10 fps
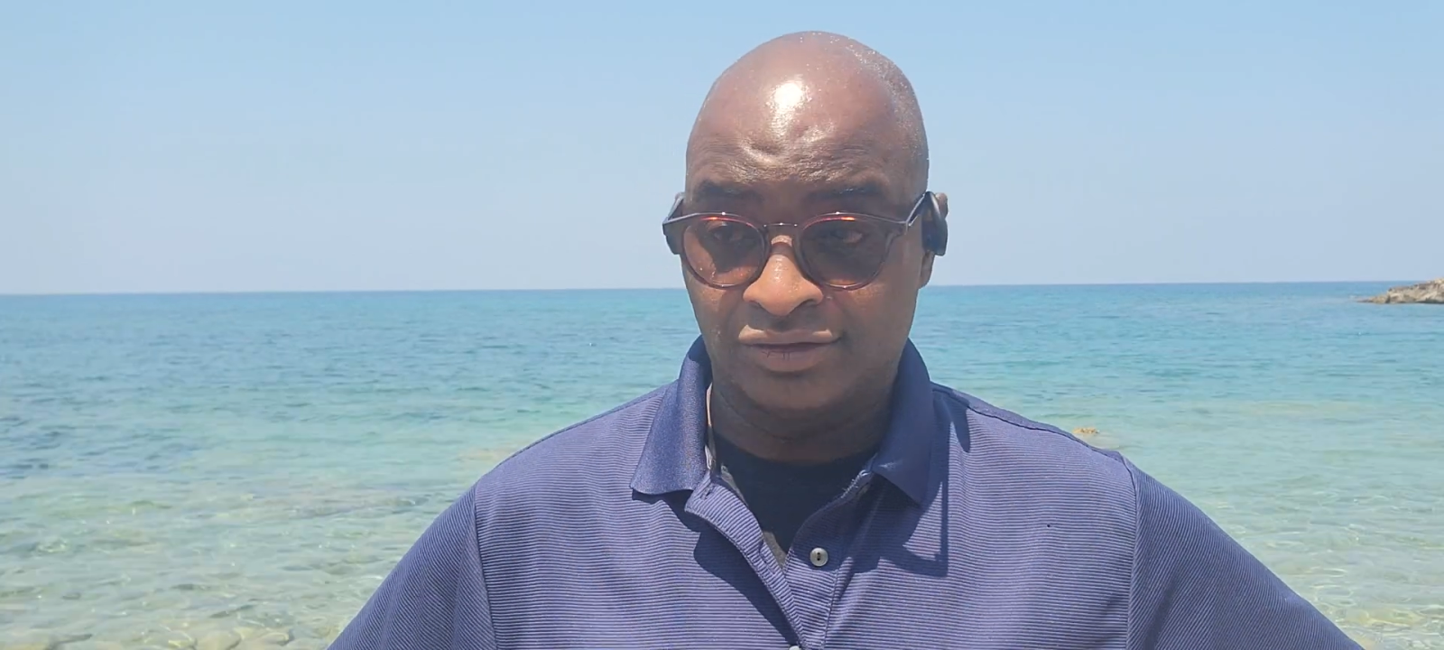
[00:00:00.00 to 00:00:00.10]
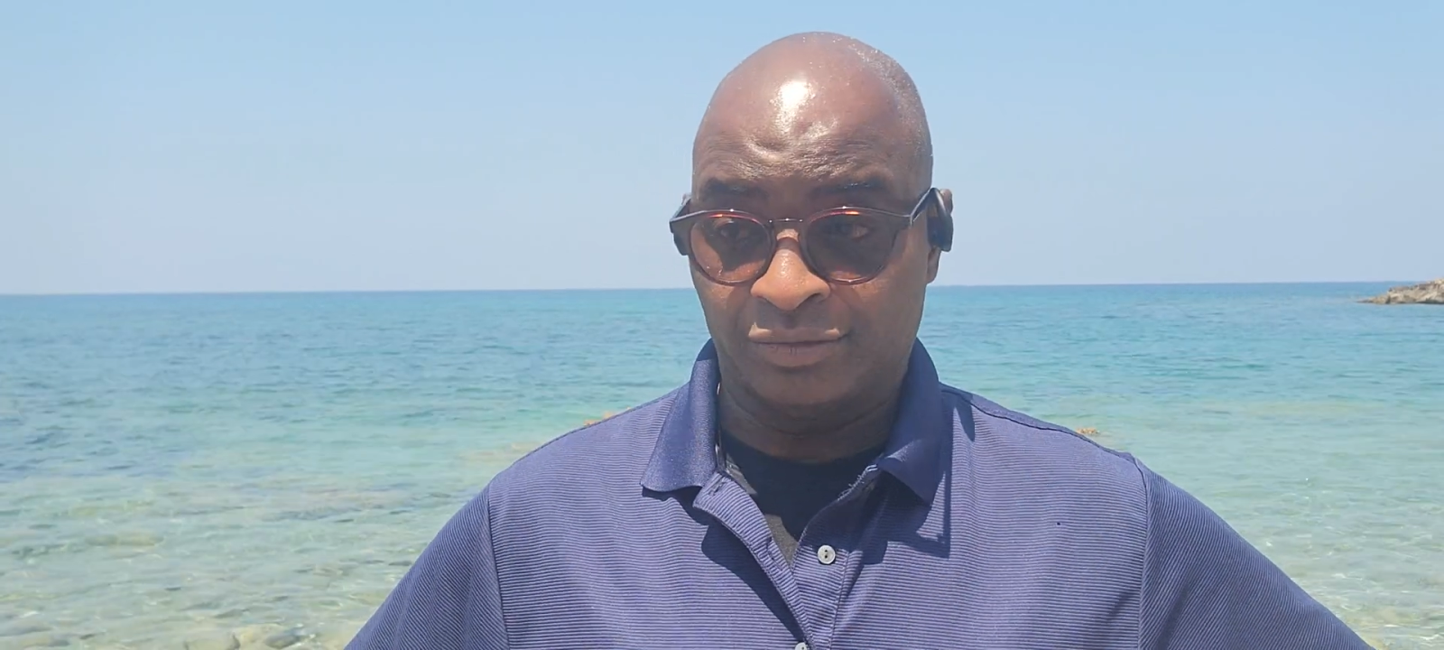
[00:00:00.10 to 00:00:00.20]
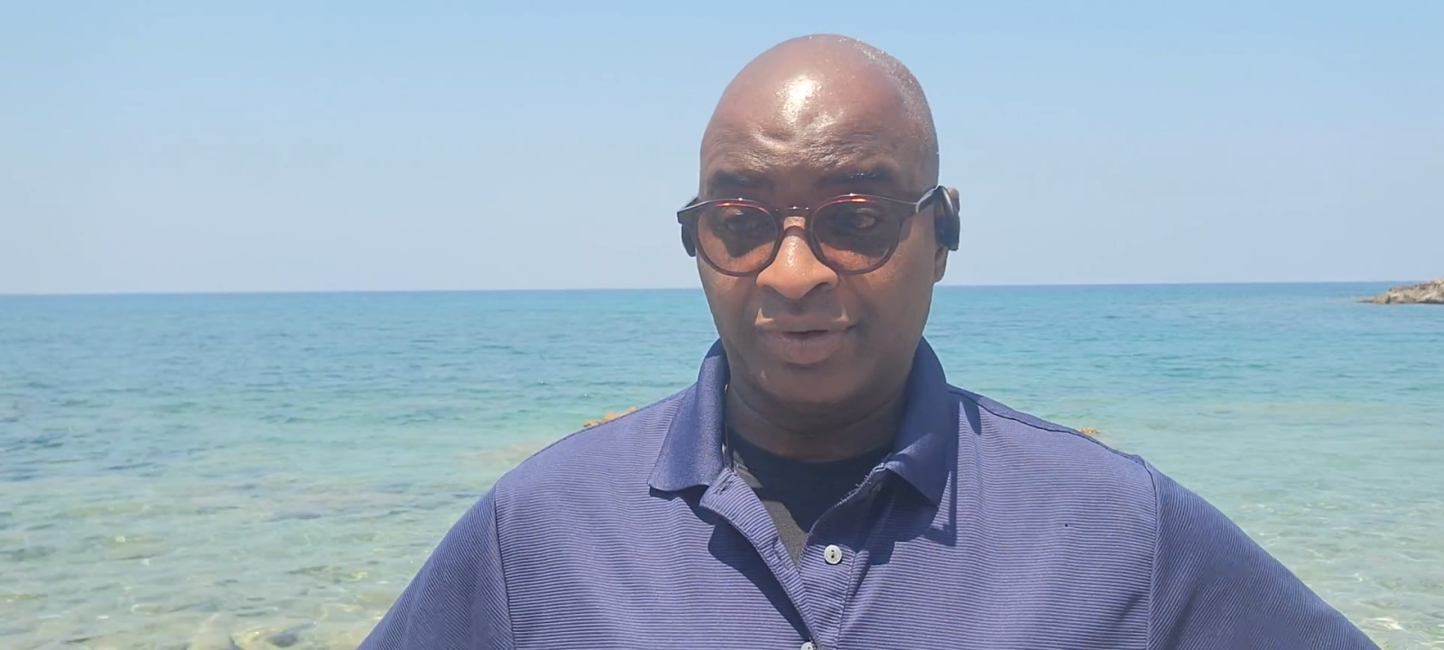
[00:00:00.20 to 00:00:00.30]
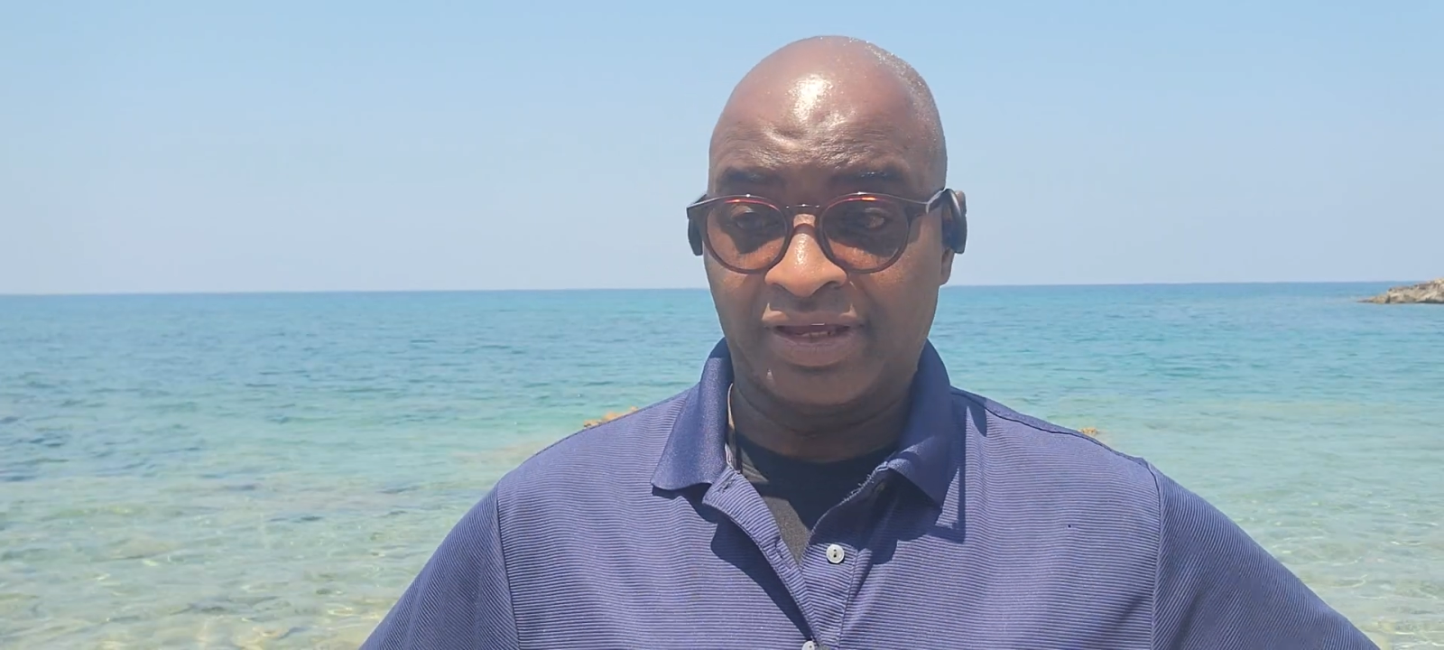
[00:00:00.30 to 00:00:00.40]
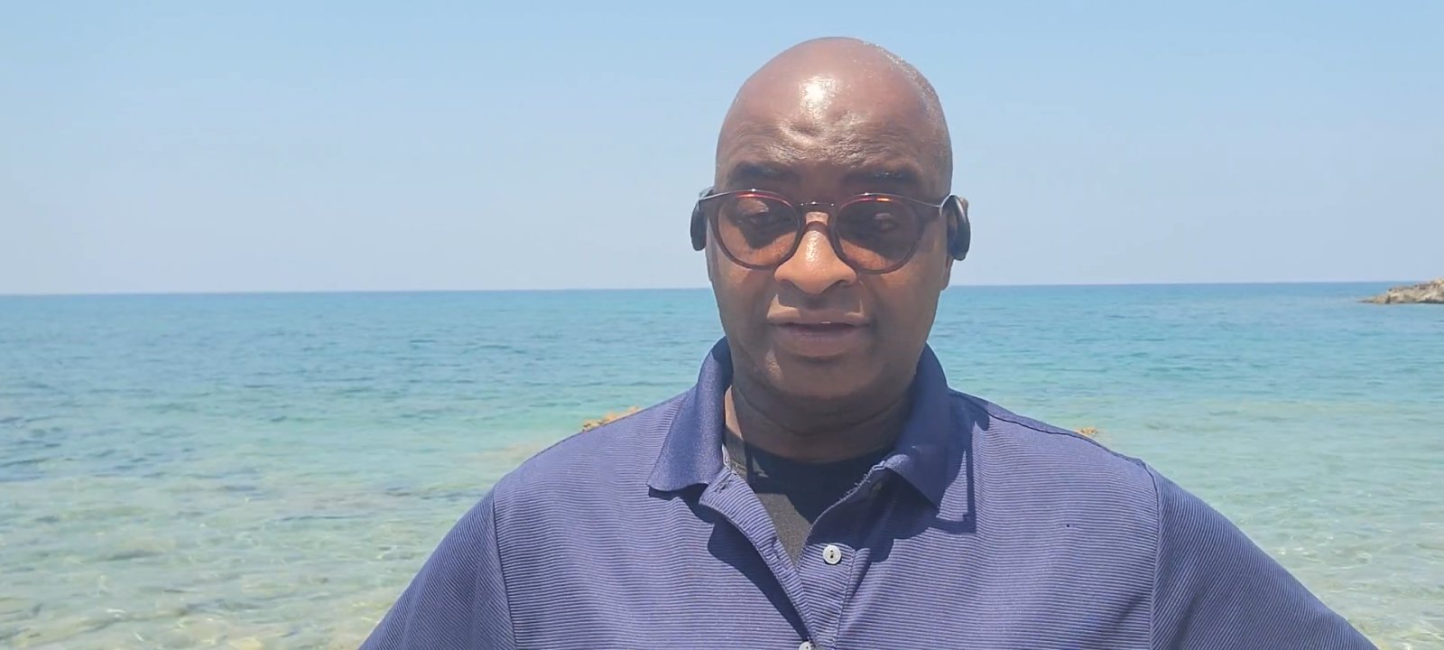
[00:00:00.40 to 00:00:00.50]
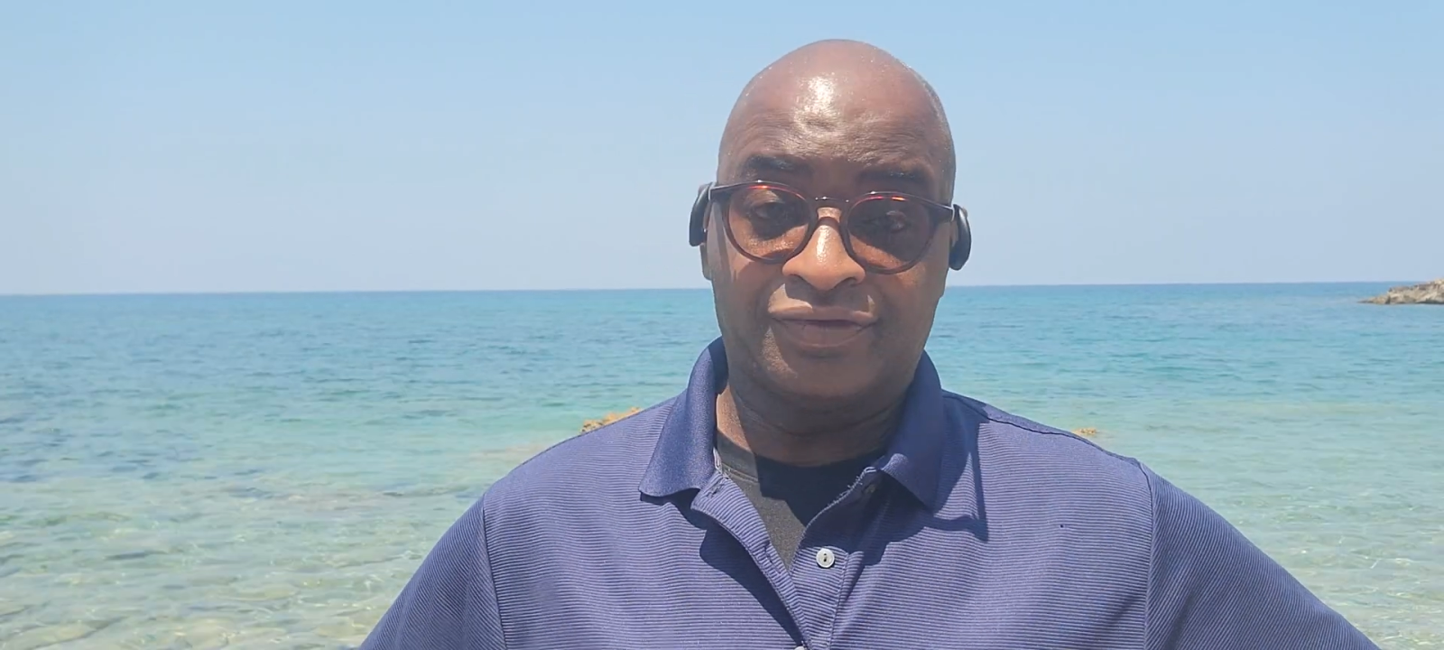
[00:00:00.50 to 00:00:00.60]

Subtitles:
you're paying